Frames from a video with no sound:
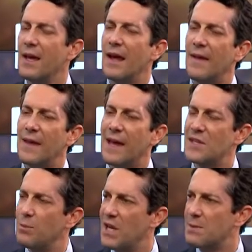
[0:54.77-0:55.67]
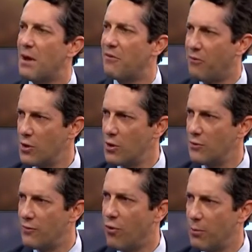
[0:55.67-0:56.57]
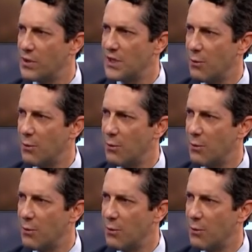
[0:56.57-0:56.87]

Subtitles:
and the S&P is about 4%